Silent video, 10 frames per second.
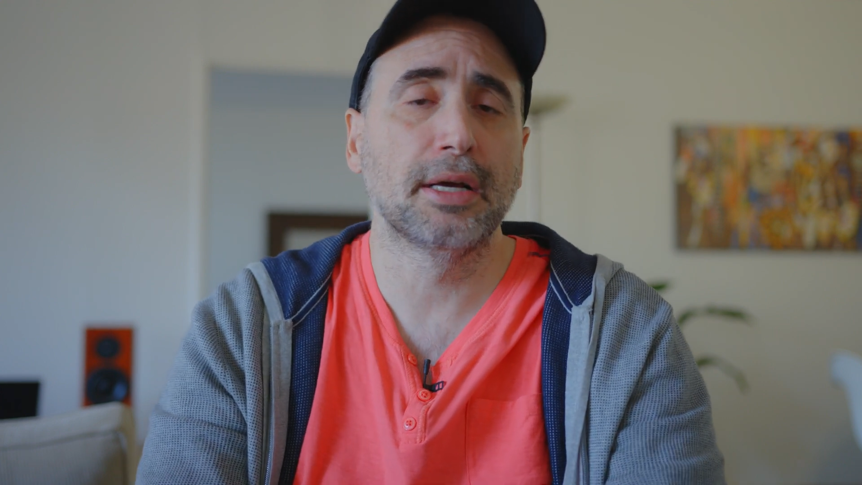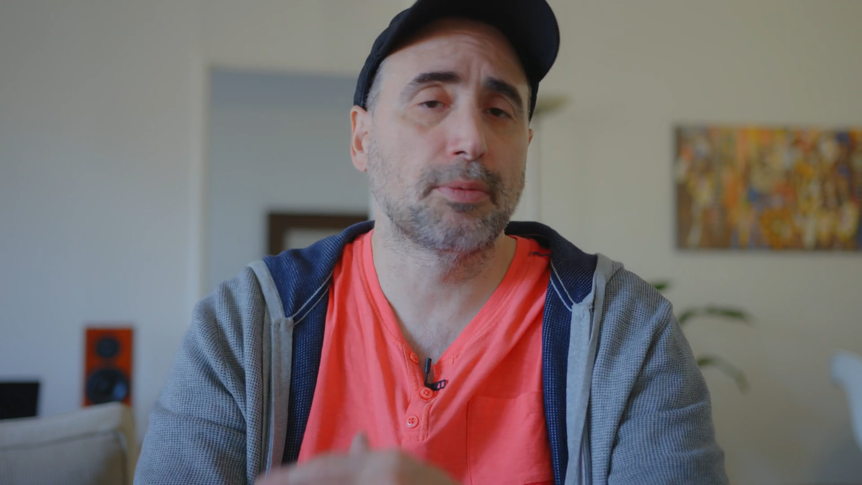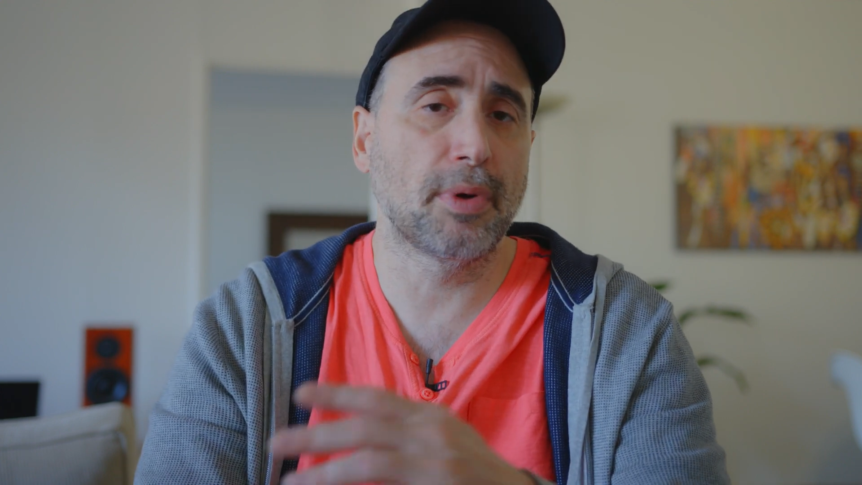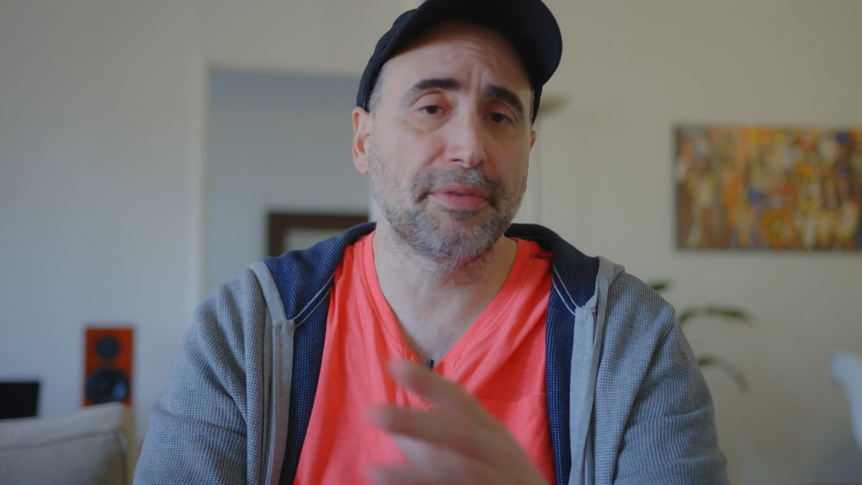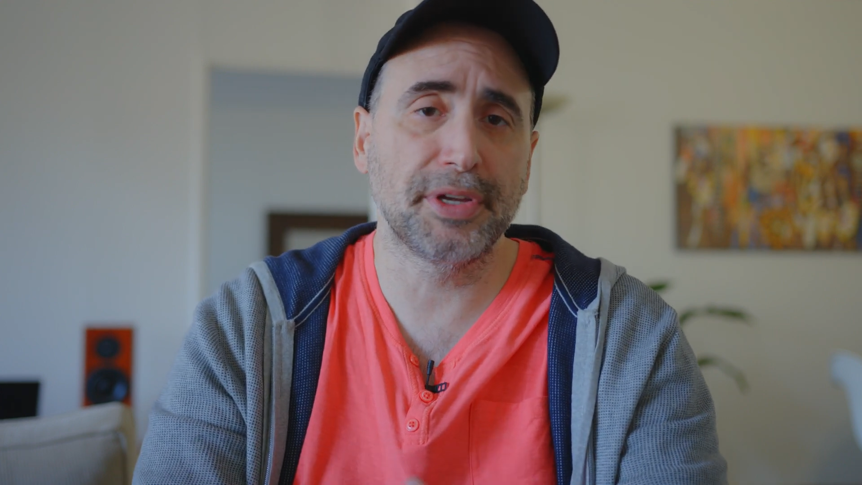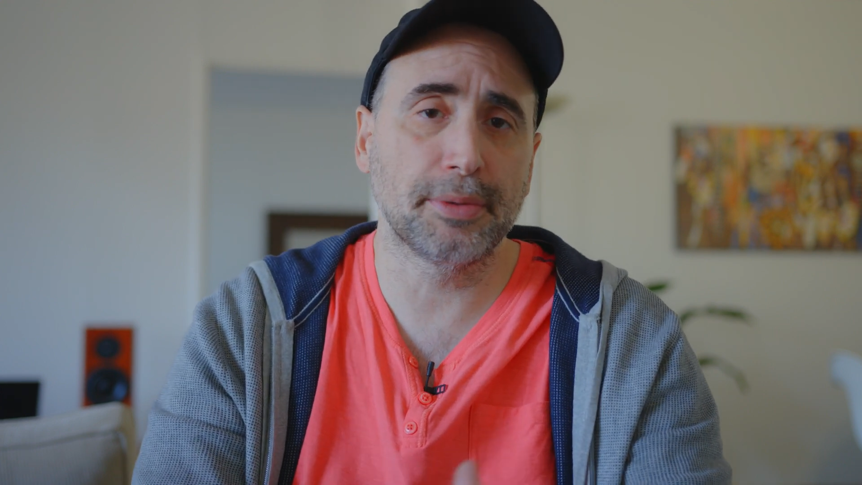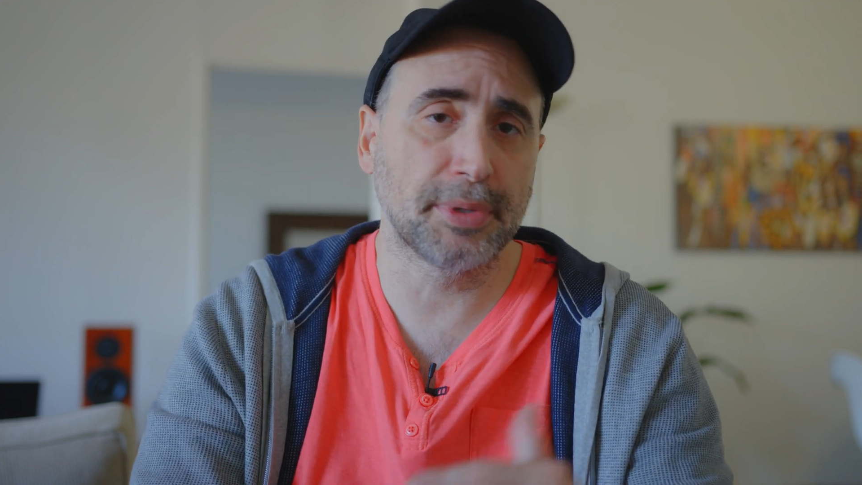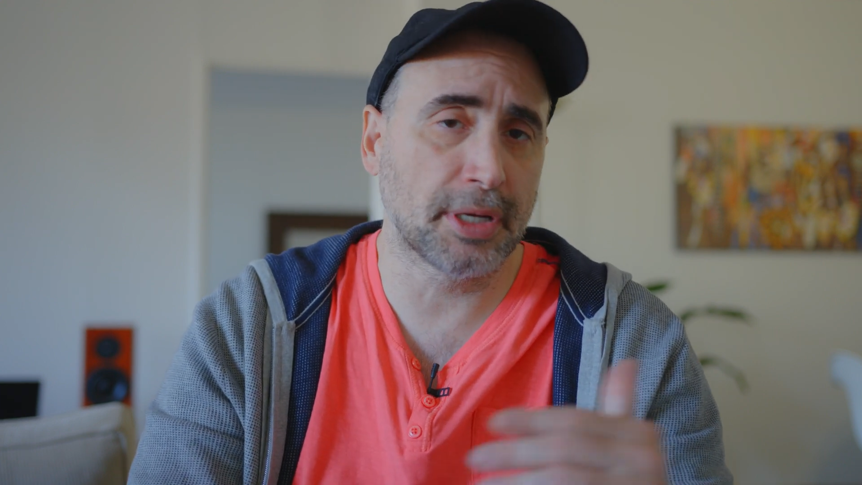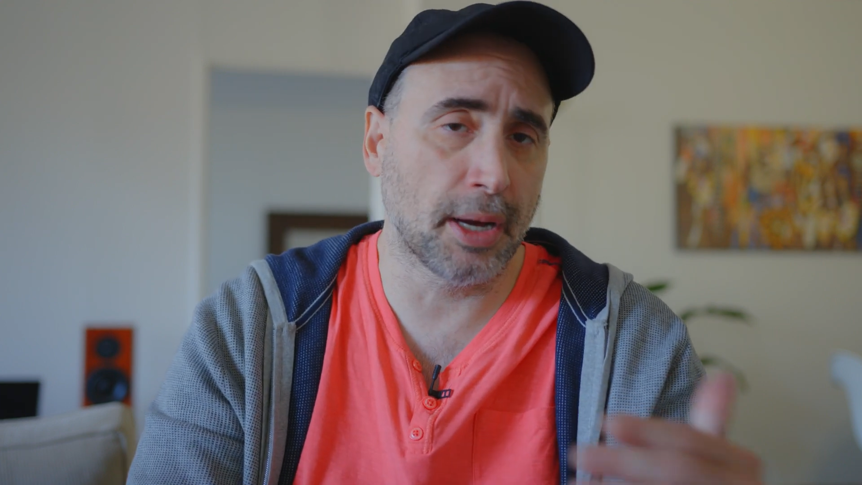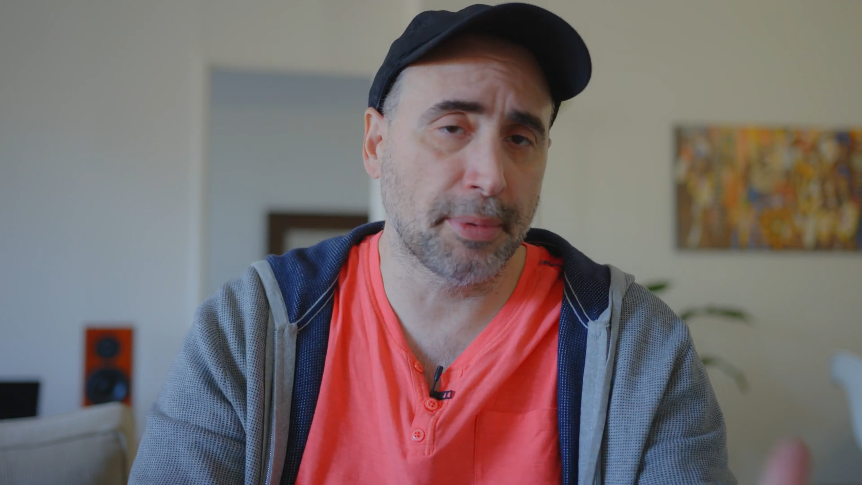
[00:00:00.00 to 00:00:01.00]
whether you
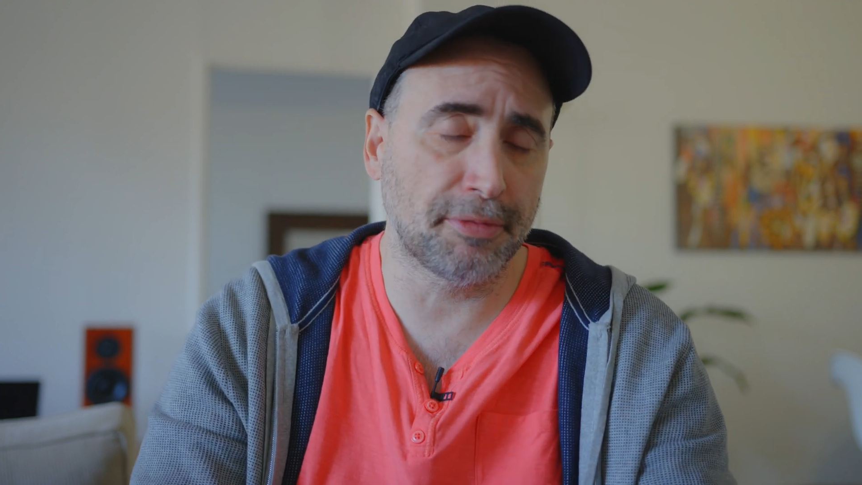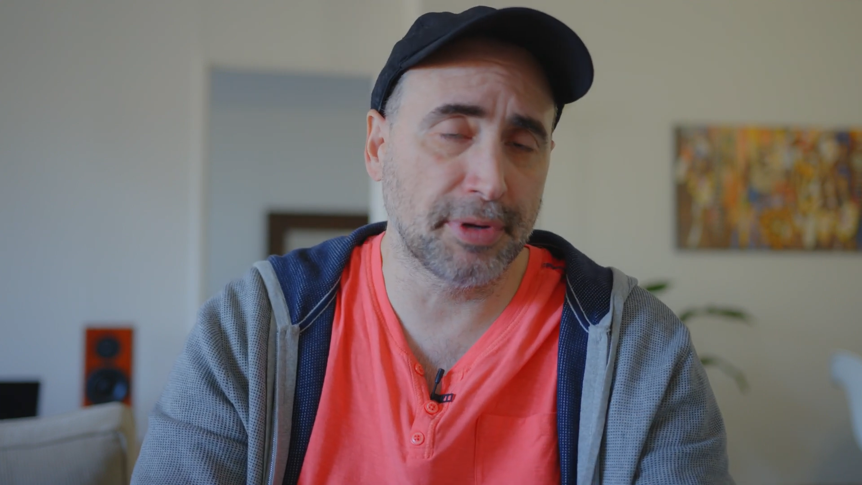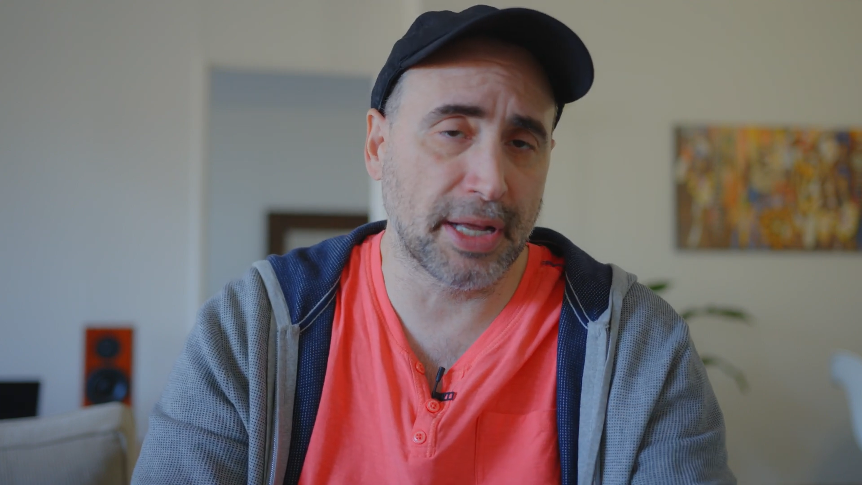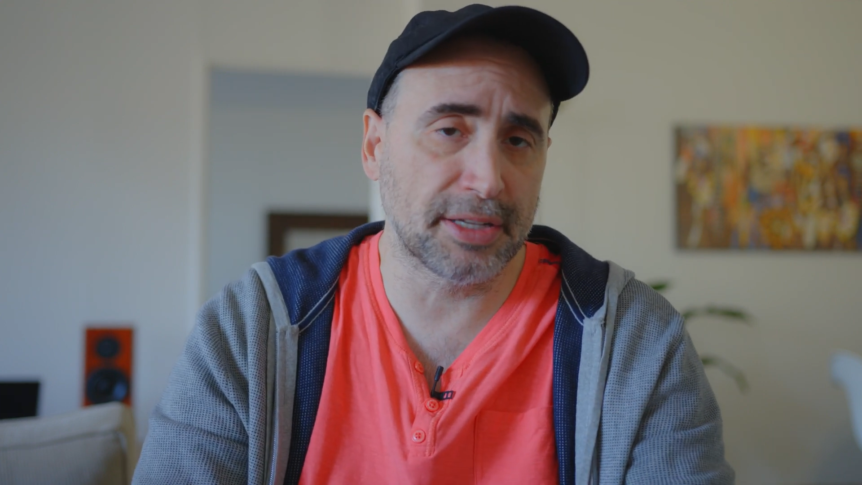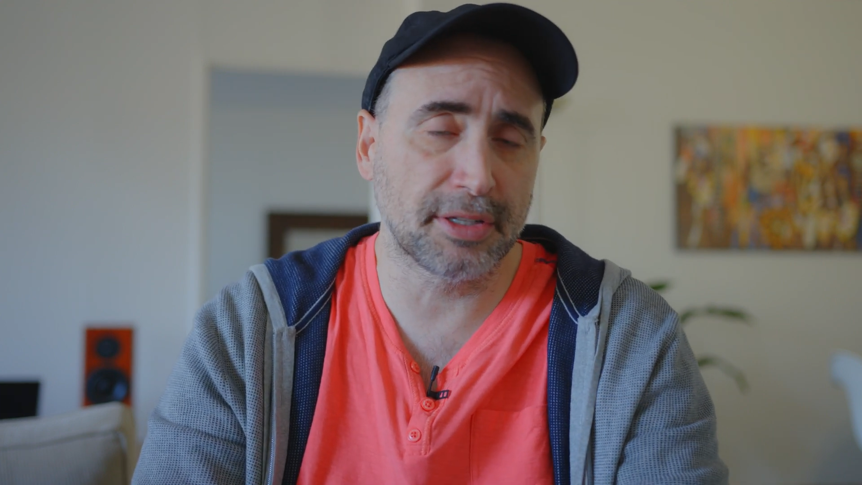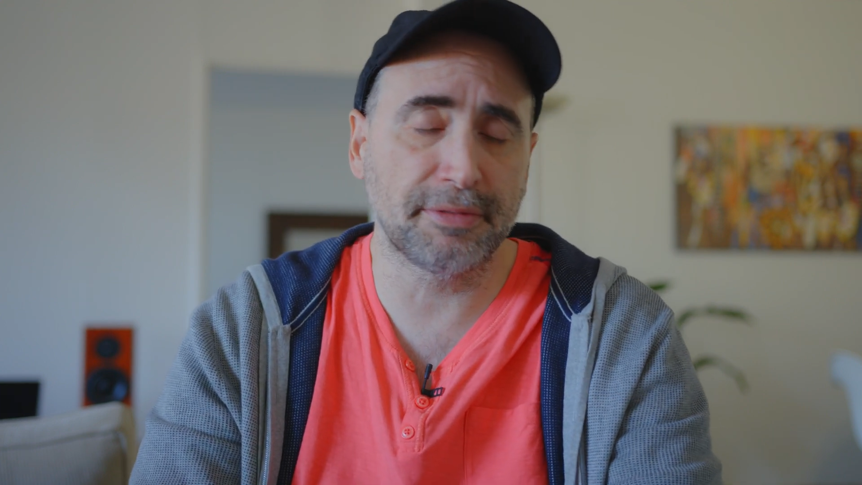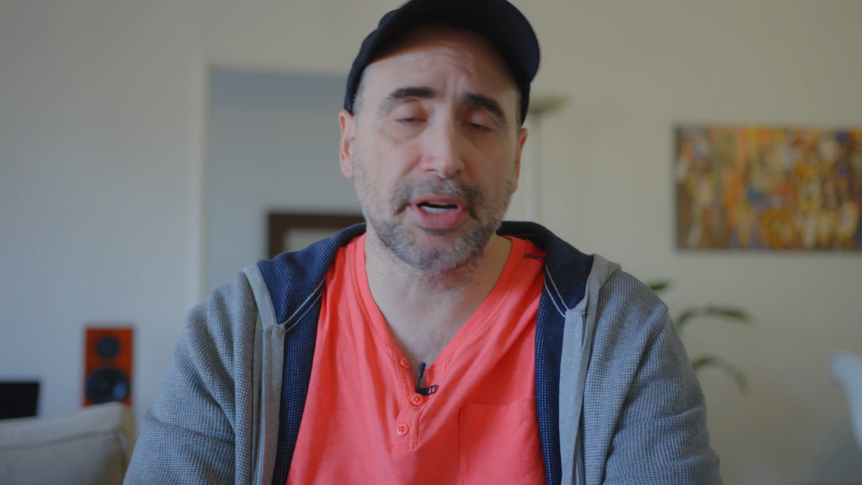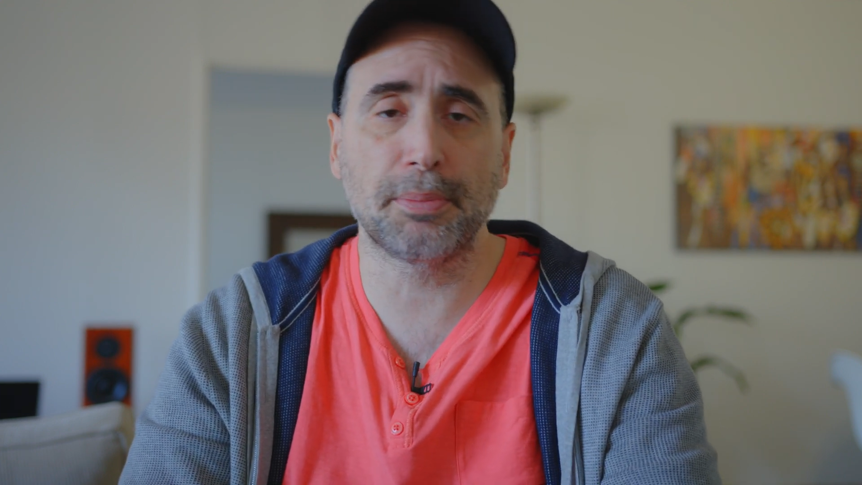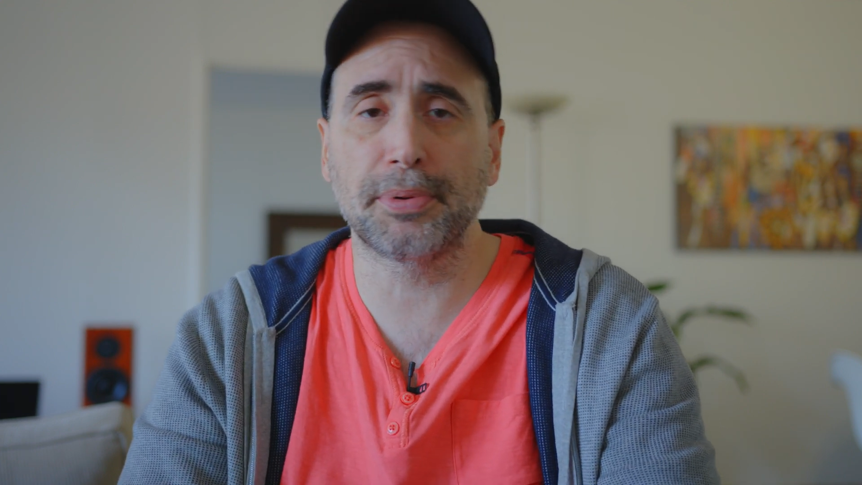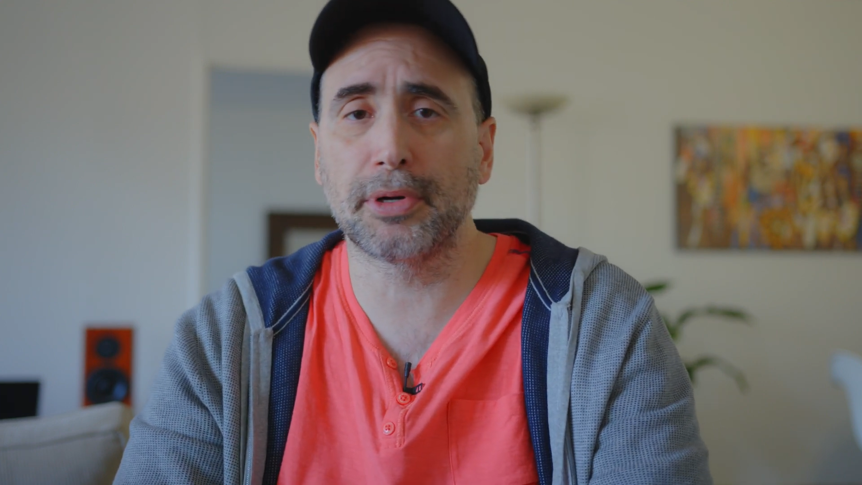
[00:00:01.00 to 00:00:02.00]
become a freelance
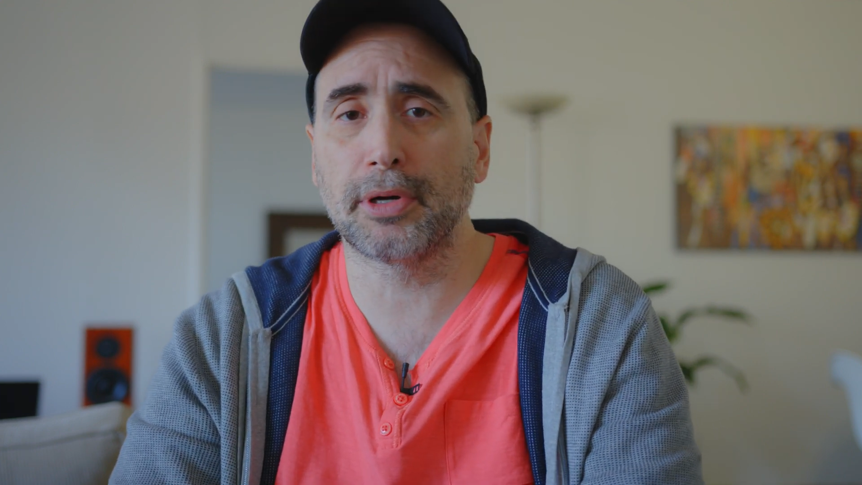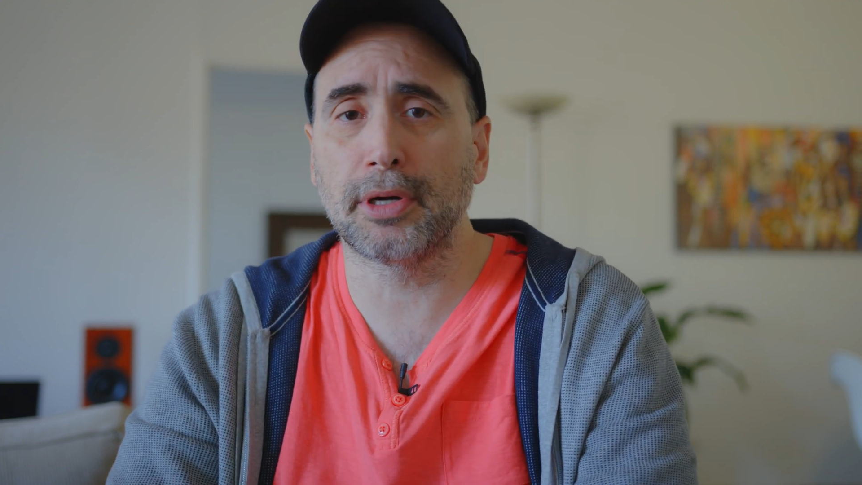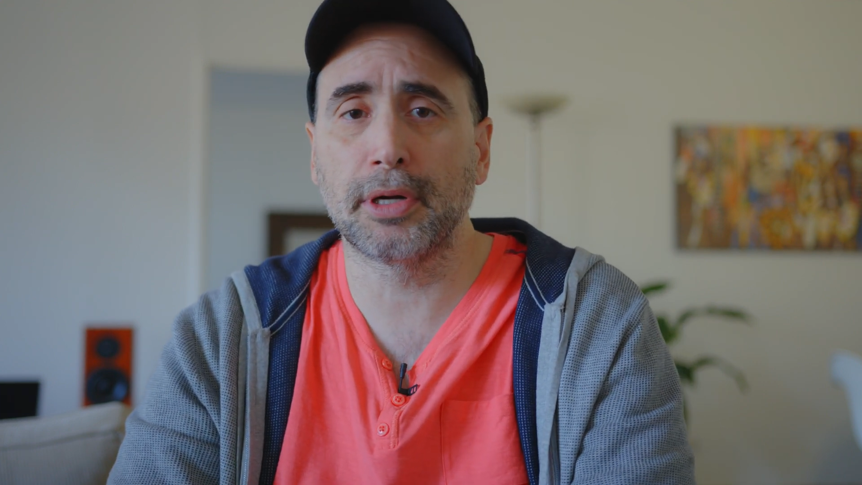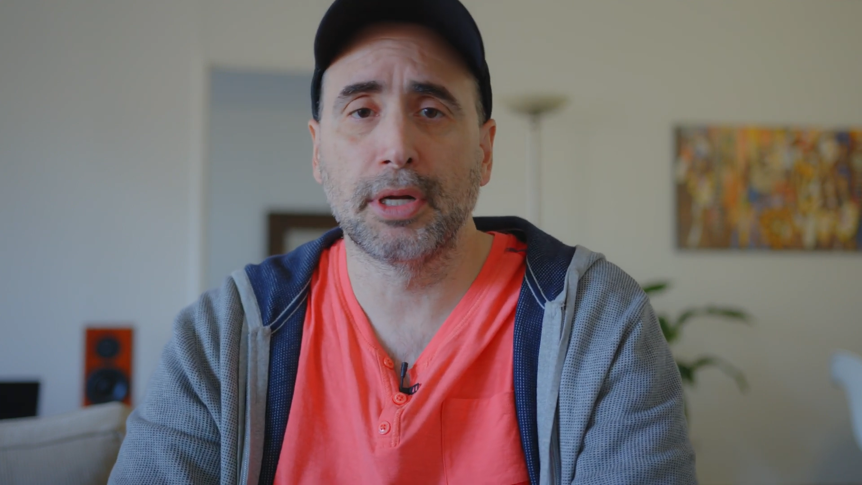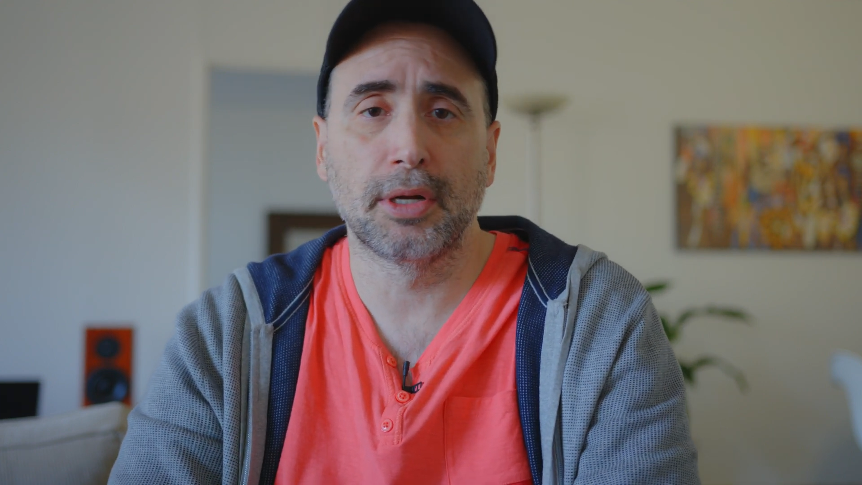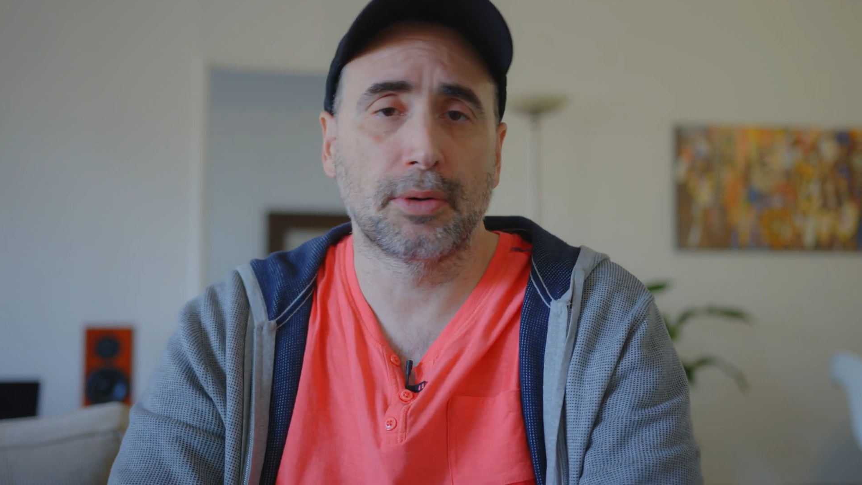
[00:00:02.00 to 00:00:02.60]
developer